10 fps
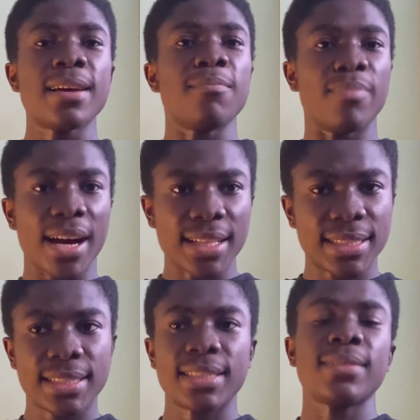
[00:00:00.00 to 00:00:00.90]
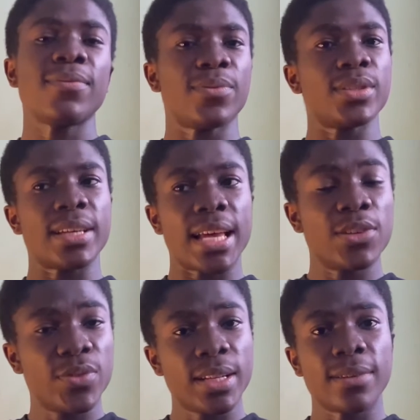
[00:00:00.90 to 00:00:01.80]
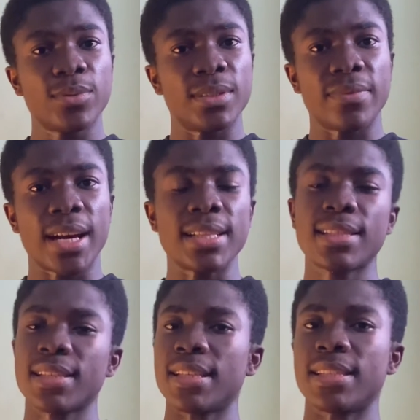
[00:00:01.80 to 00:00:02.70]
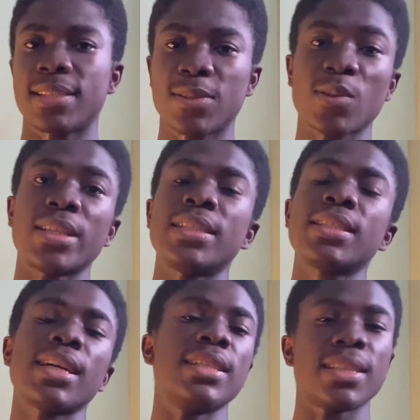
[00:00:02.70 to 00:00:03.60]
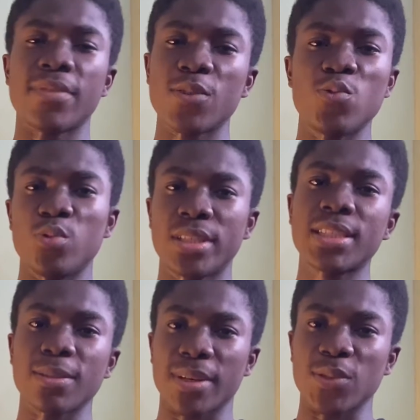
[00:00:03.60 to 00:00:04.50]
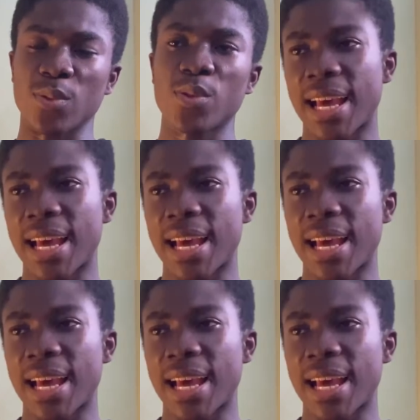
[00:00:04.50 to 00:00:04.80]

but for the entry-level device, it's solid and it's a very good chip as well.